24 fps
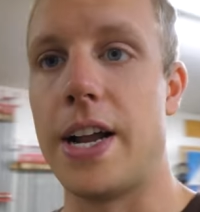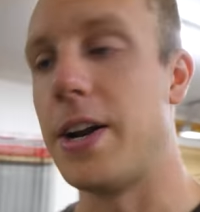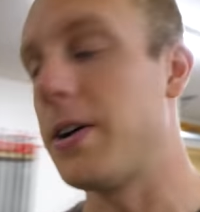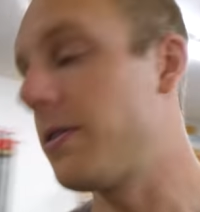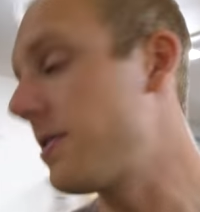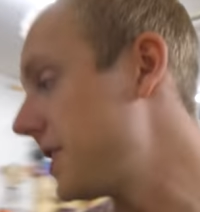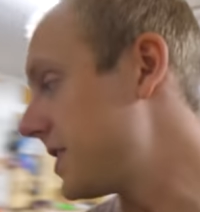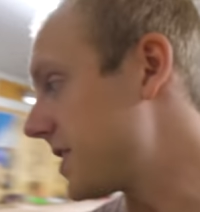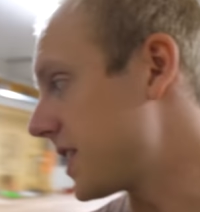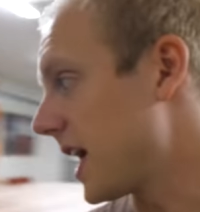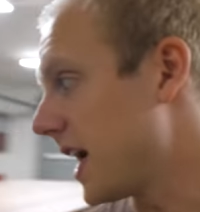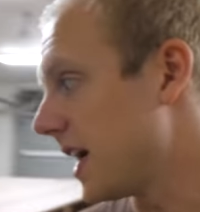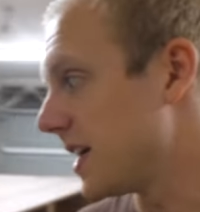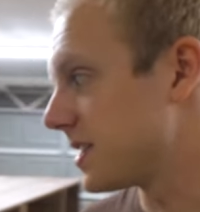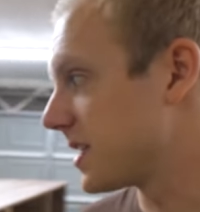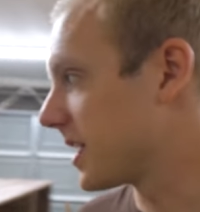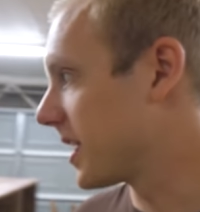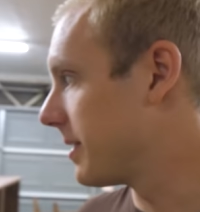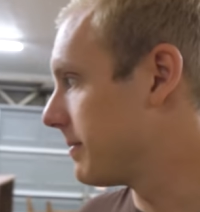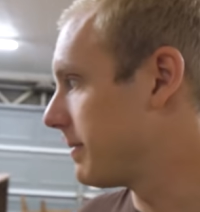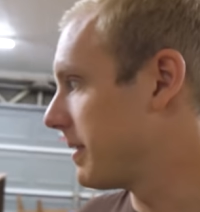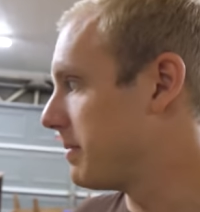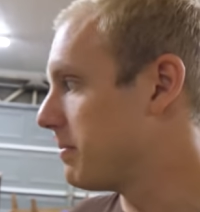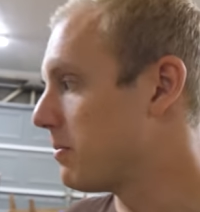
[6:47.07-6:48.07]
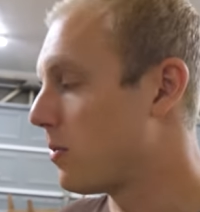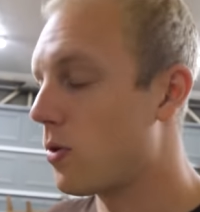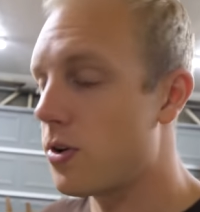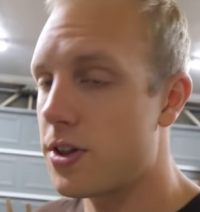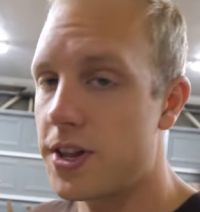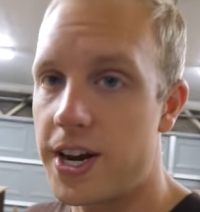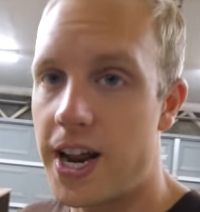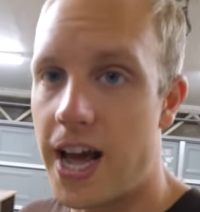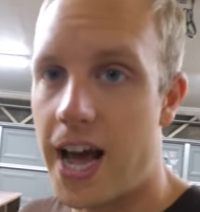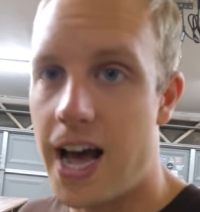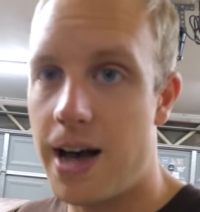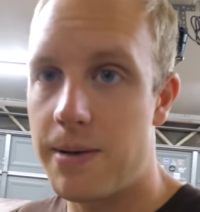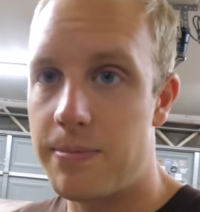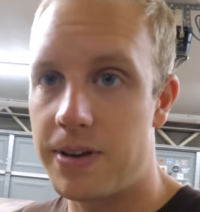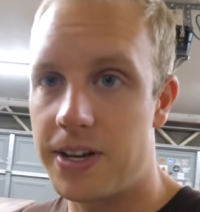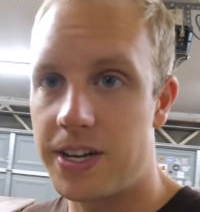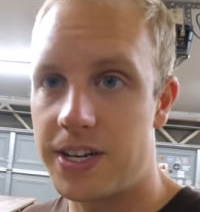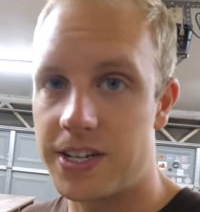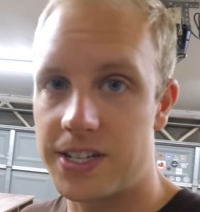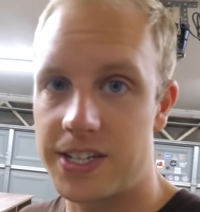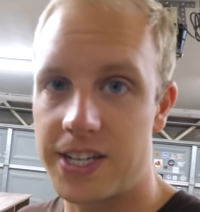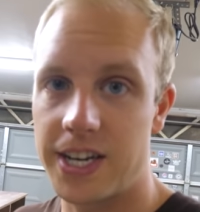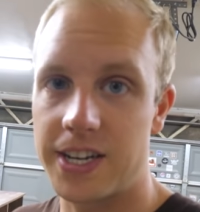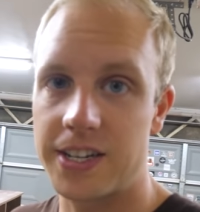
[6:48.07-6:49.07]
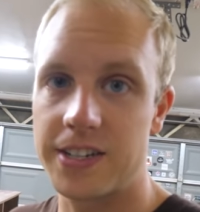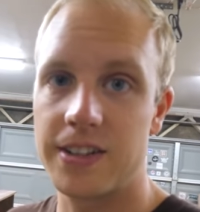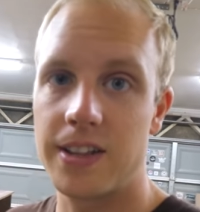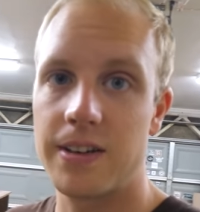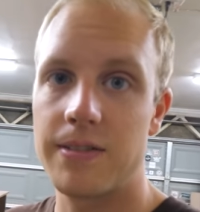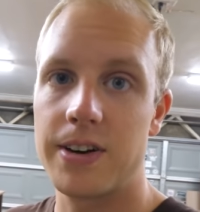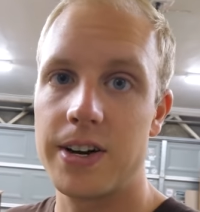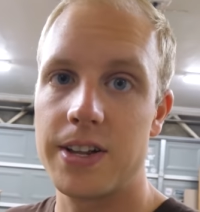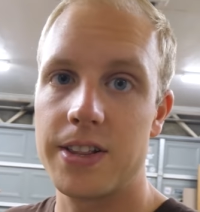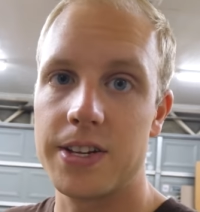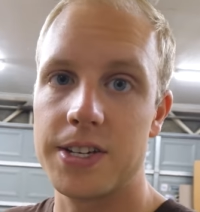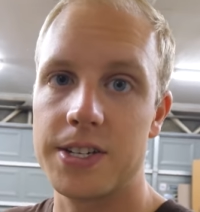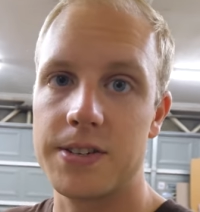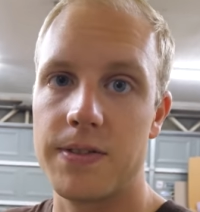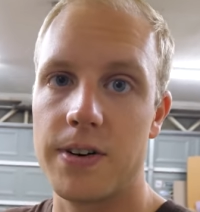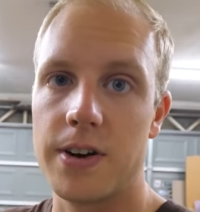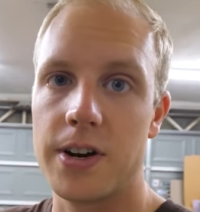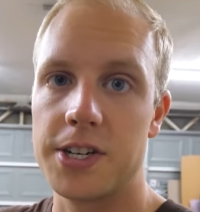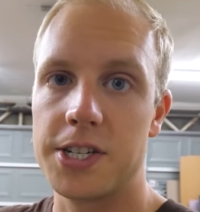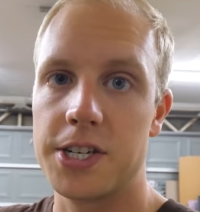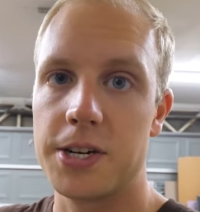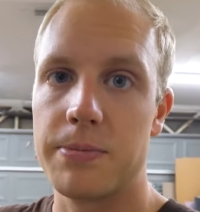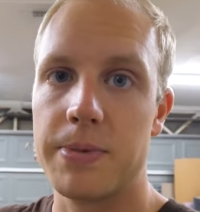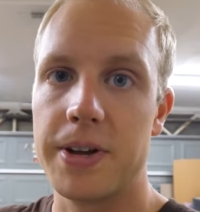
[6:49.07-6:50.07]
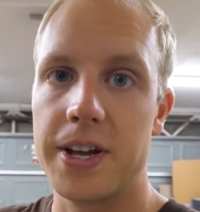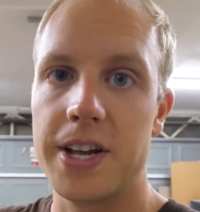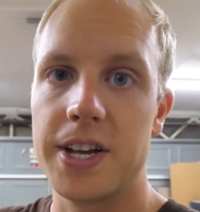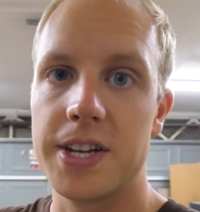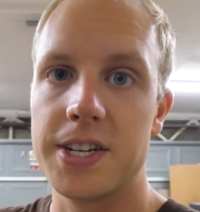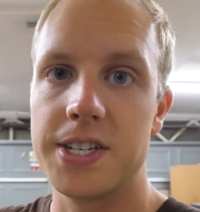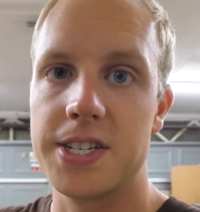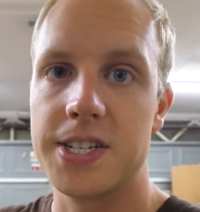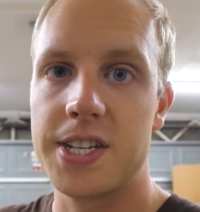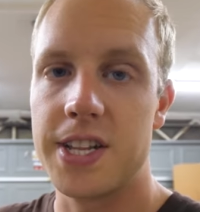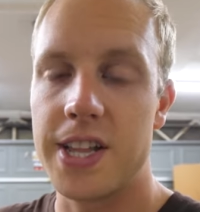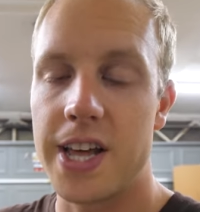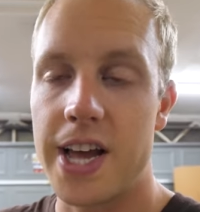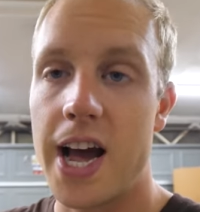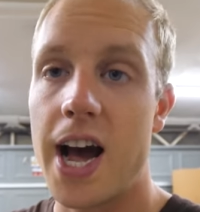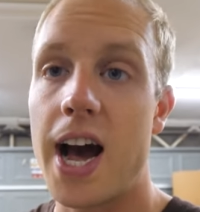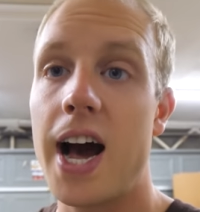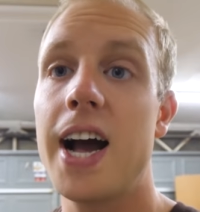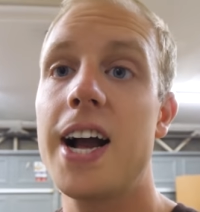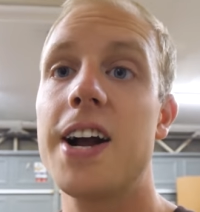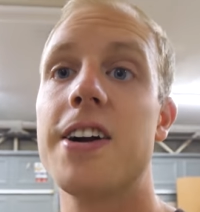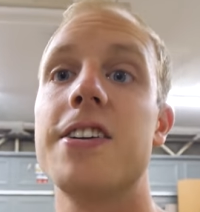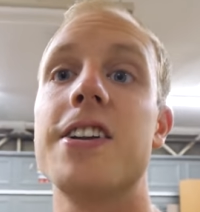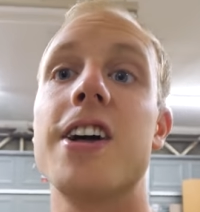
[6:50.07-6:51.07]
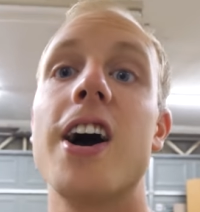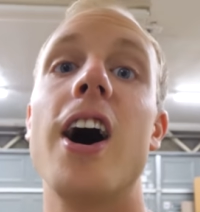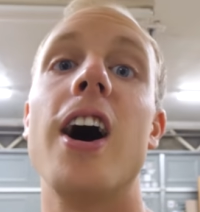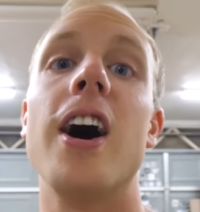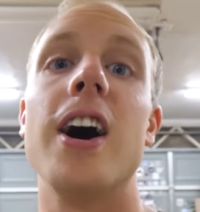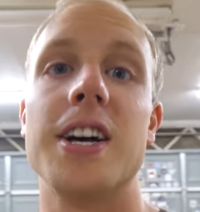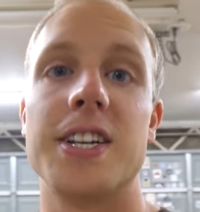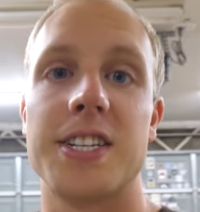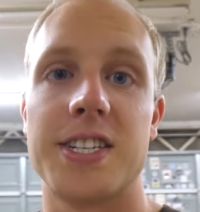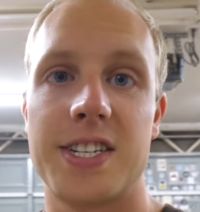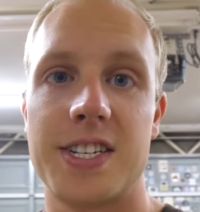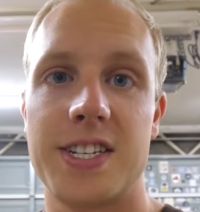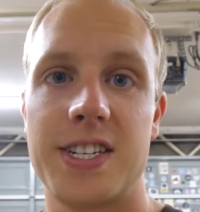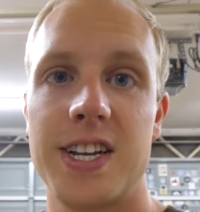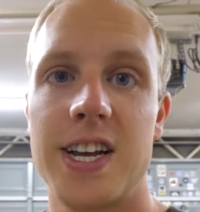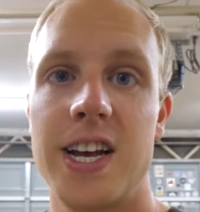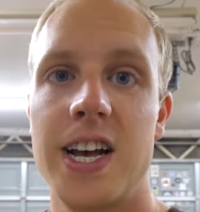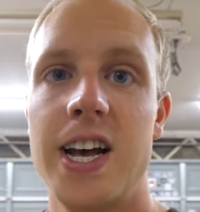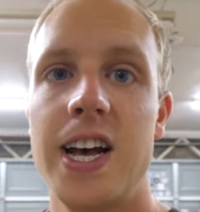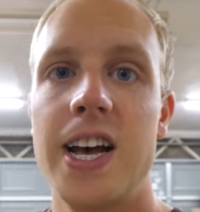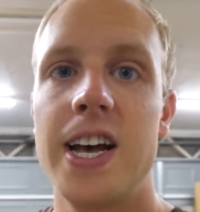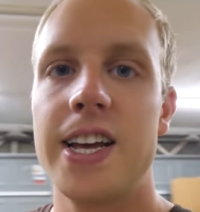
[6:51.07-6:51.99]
I know these guys are going to be more than happy to take delivery of this furniture because they hired us.